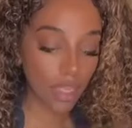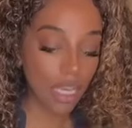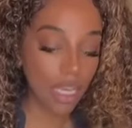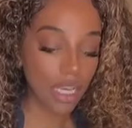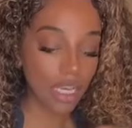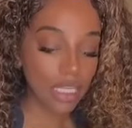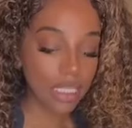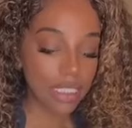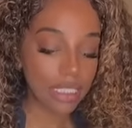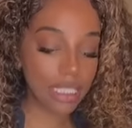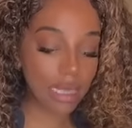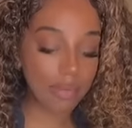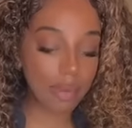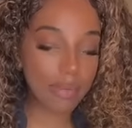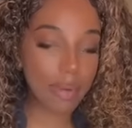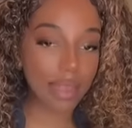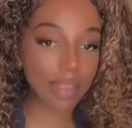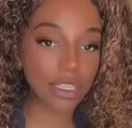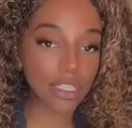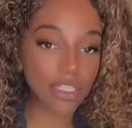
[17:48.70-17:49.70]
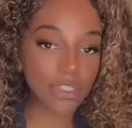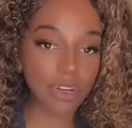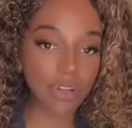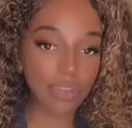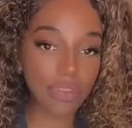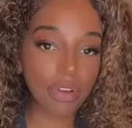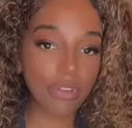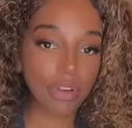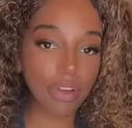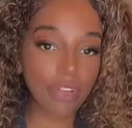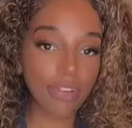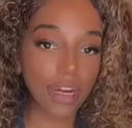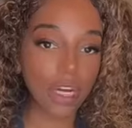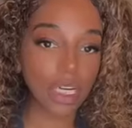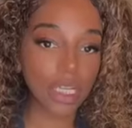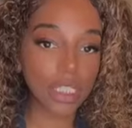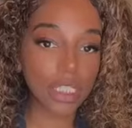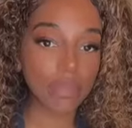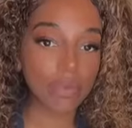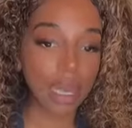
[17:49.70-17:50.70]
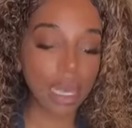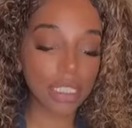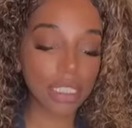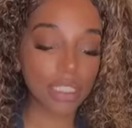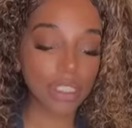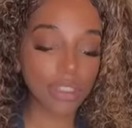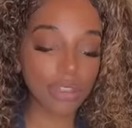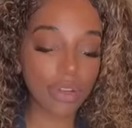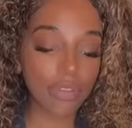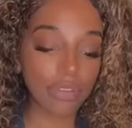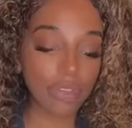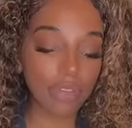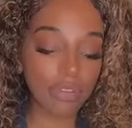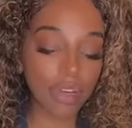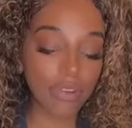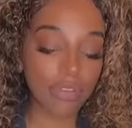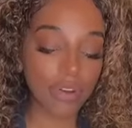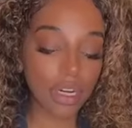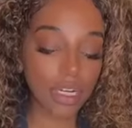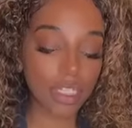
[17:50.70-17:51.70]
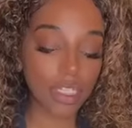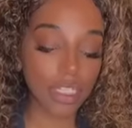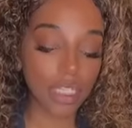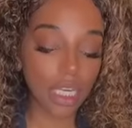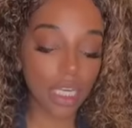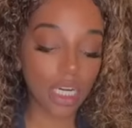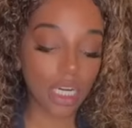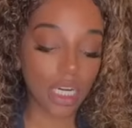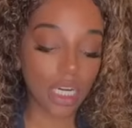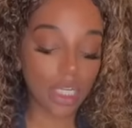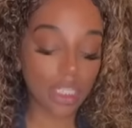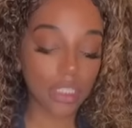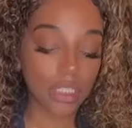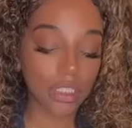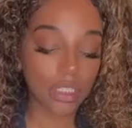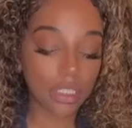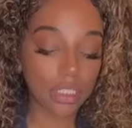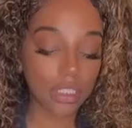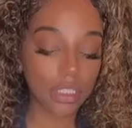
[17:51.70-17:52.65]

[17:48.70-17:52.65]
Tell me about the Shrimp in reverse. Why is the Shrimp in reverse here?